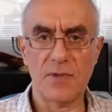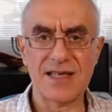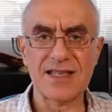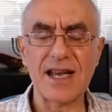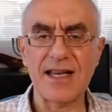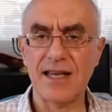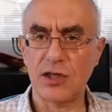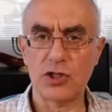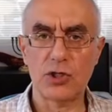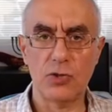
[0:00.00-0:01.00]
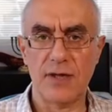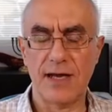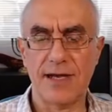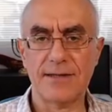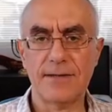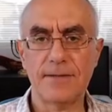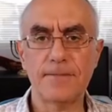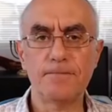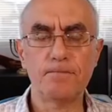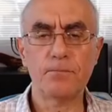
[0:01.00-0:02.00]
The psychics do that.
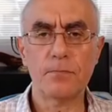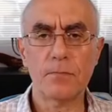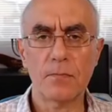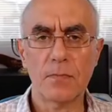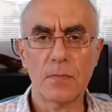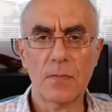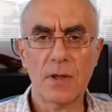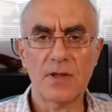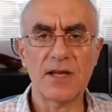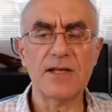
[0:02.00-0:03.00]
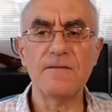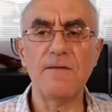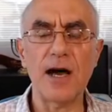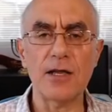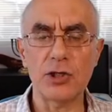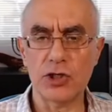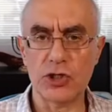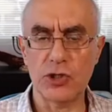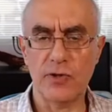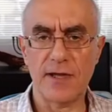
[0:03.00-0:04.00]
The
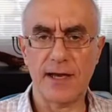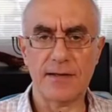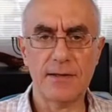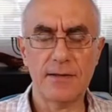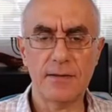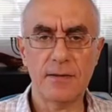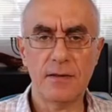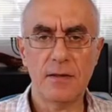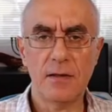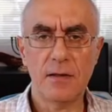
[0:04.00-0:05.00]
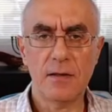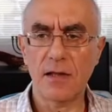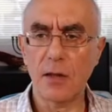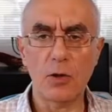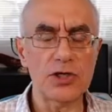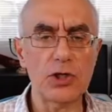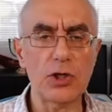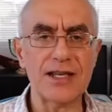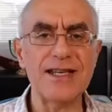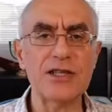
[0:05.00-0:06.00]
diviners do that. The Lord is
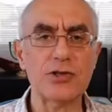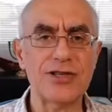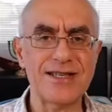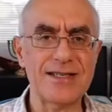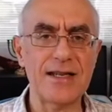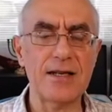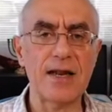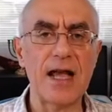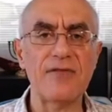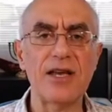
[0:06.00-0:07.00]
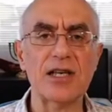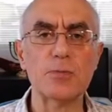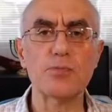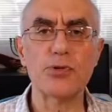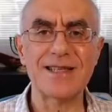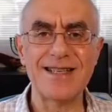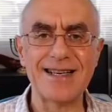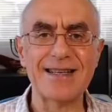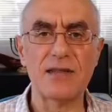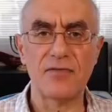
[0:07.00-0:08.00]
not interested in having us
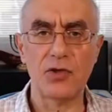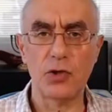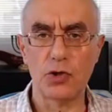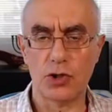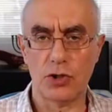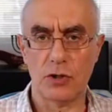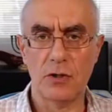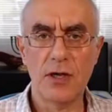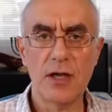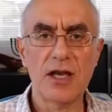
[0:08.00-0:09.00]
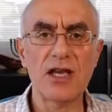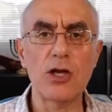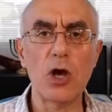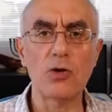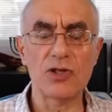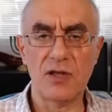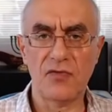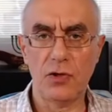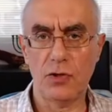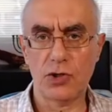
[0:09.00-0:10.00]
predict the future. He knows the
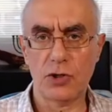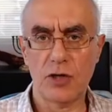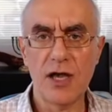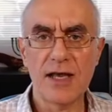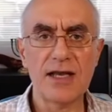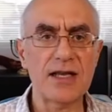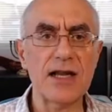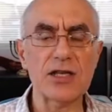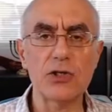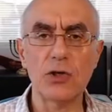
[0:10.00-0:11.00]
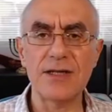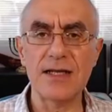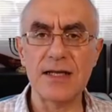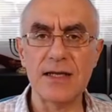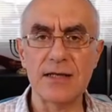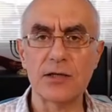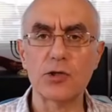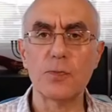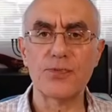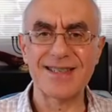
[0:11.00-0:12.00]
future. He does not
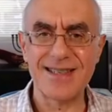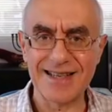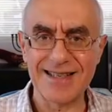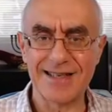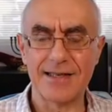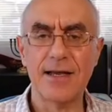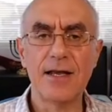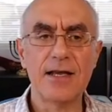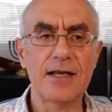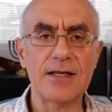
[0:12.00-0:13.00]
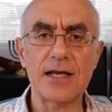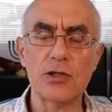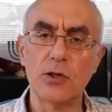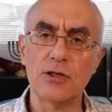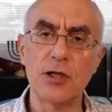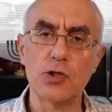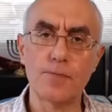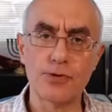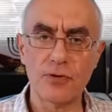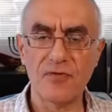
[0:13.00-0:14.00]
need to predict it. He does not need
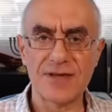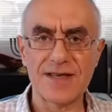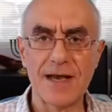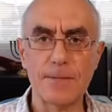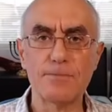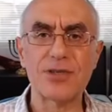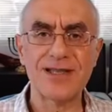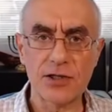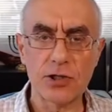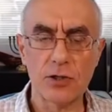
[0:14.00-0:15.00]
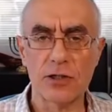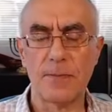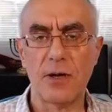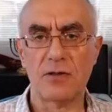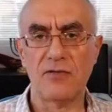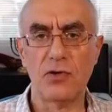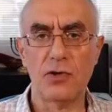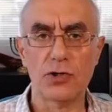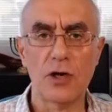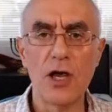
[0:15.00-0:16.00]
to prophesy predictions about the
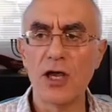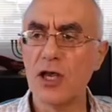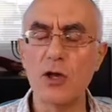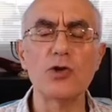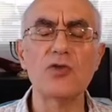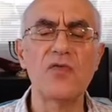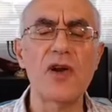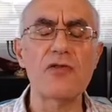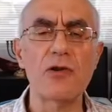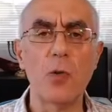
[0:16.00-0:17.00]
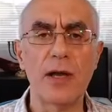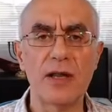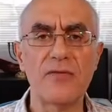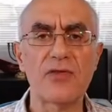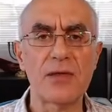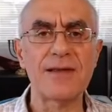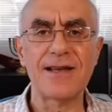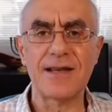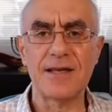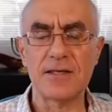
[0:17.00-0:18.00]
future. He knows very well
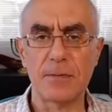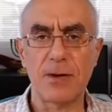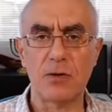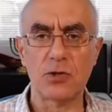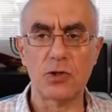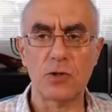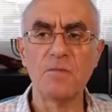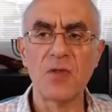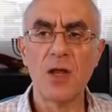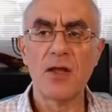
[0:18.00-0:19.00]
everything that he is about to do.